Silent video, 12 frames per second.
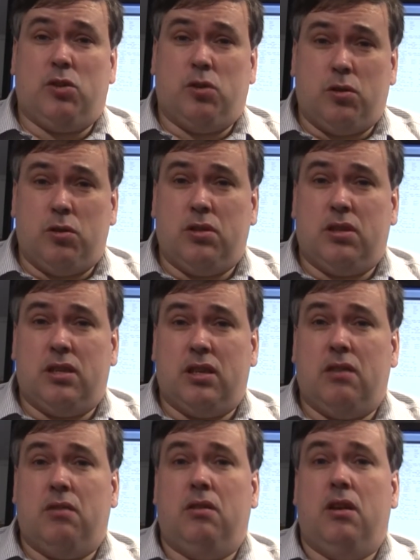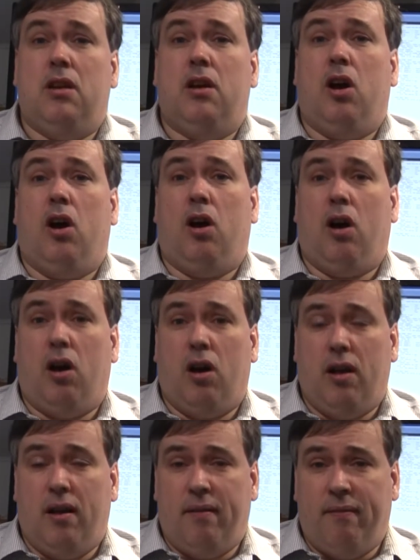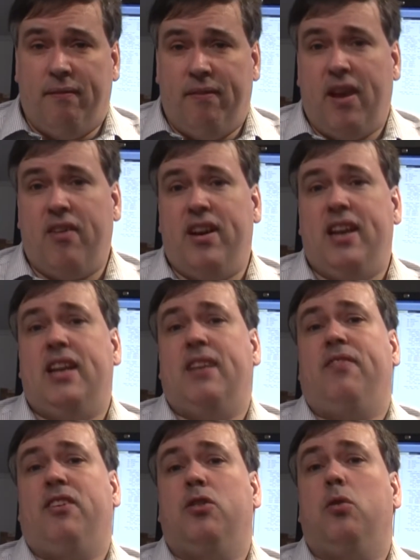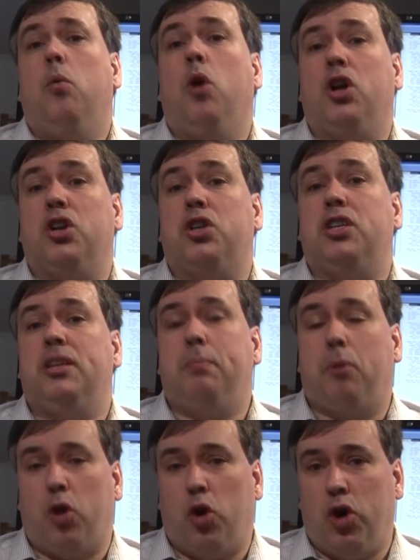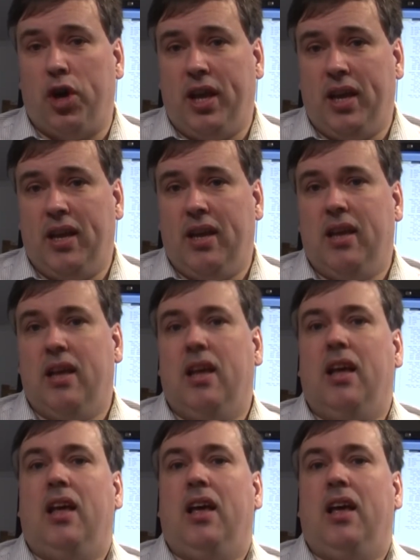and it's also a very difficult one to deploy